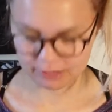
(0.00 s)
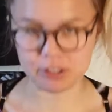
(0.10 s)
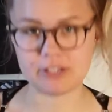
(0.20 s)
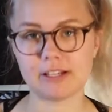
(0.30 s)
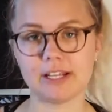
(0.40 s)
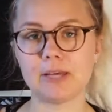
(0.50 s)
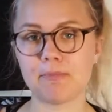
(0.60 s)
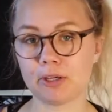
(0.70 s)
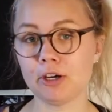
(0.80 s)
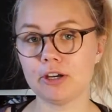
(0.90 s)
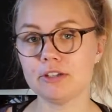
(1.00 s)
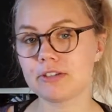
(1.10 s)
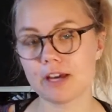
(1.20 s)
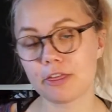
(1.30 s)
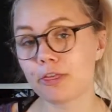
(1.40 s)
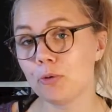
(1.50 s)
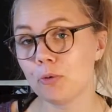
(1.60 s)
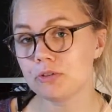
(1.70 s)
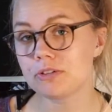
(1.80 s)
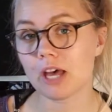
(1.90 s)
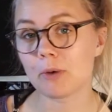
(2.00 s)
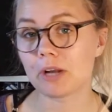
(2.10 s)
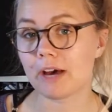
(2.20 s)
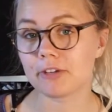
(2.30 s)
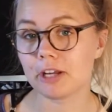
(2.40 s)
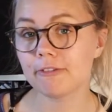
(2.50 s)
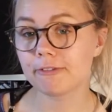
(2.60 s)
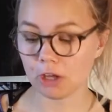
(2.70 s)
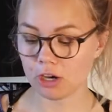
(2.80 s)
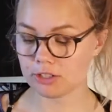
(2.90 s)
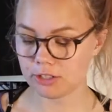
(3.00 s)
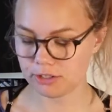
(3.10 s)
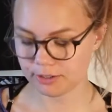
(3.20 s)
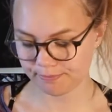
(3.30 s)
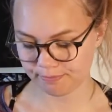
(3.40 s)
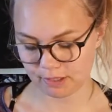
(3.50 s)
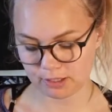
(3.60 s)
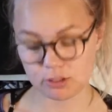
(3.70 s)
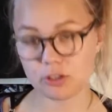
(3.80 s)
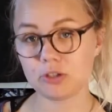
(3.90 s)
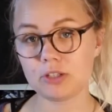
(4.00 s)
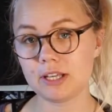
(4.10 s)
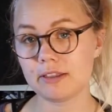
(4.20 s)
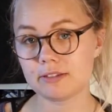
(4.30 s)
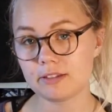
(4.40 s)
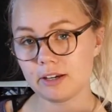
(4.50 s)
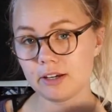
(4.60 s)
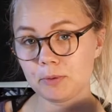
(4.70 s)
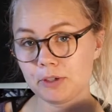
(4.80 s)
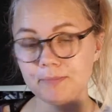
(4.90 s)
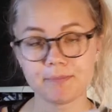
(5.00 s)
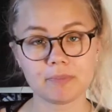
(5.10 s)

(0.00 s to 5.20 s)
recently, because I thought I would have enough yardage to knit this entire one